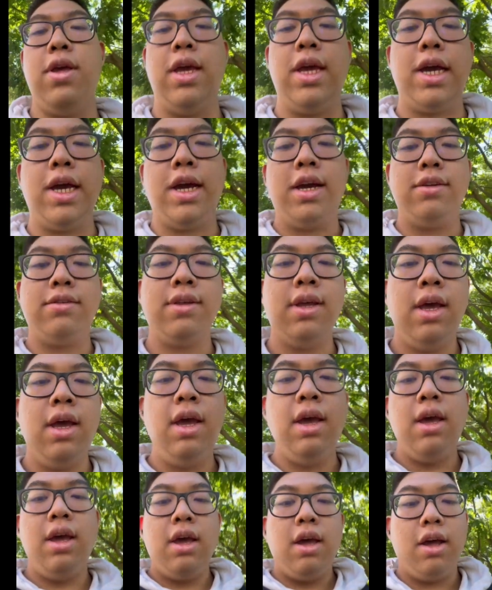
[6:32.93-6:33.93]
yeah, guys,
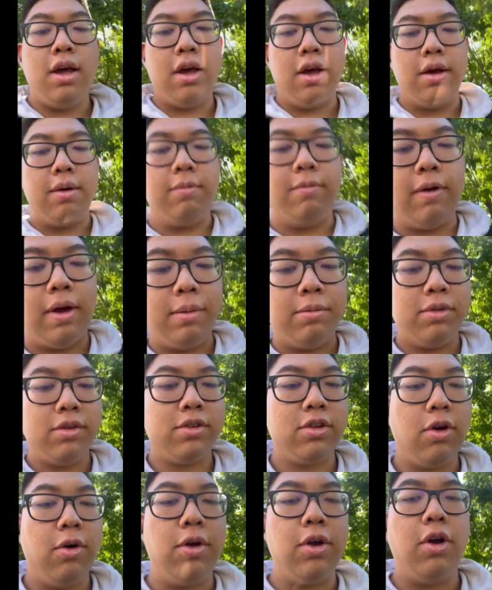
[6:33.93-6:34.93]
I'm
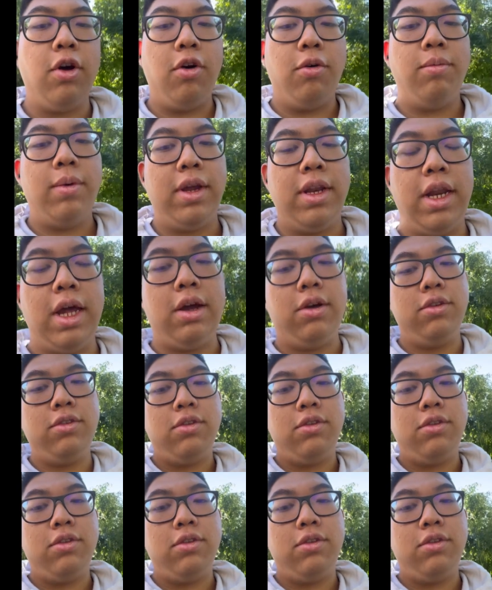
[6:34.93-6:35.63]
just going home right now.